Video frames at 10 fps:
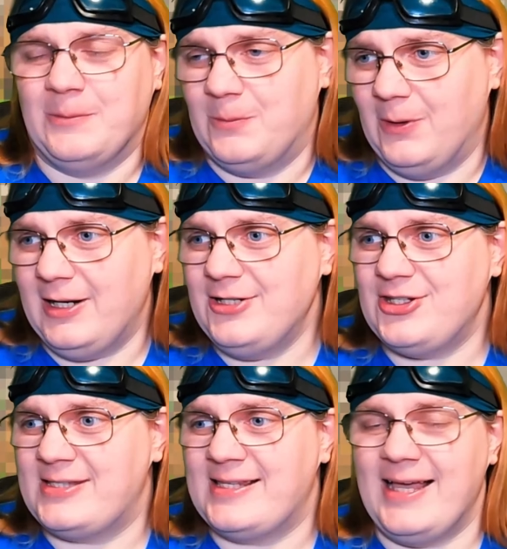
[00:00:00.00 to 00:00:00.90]
what I
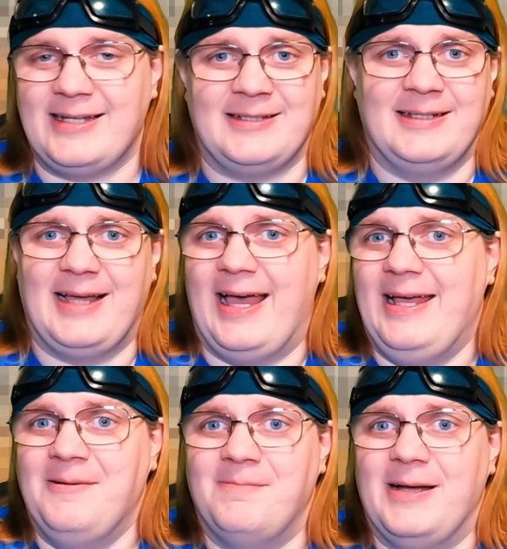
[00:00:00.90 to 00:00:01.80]
just said,
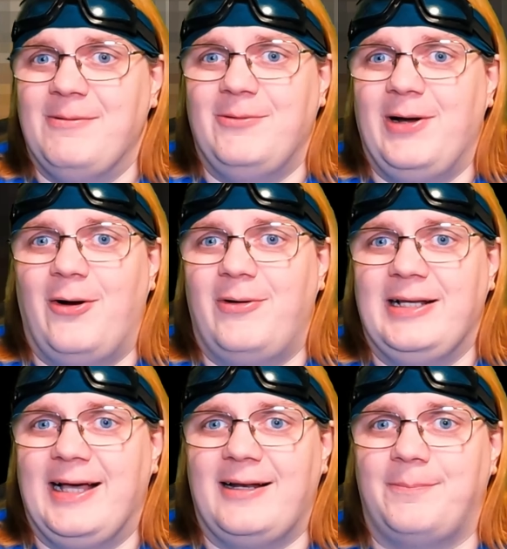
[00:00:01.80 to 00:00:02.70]
hey, maybe we
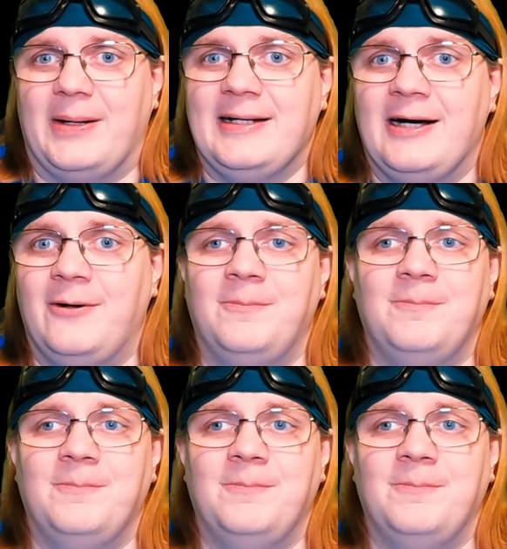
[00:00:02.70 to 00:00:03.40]
already got it by now.